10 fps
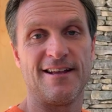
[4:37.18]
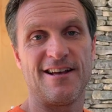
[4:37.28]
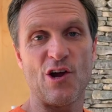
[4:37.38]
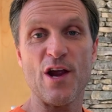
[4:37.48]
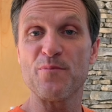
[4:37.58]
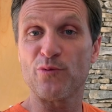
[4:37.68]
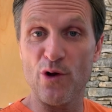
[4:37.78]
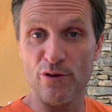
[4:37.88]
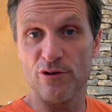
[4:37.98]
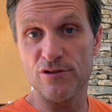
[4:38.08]
all right,
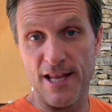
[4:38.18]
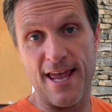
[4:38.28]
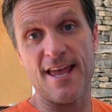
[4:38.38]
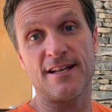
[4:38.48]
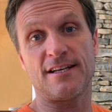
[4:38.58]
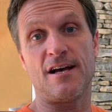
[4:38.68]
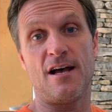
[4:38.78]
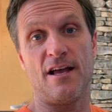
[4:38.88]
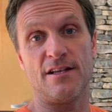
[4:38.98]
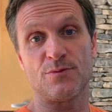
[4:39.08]
pros and
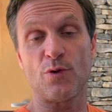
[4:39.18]
cons.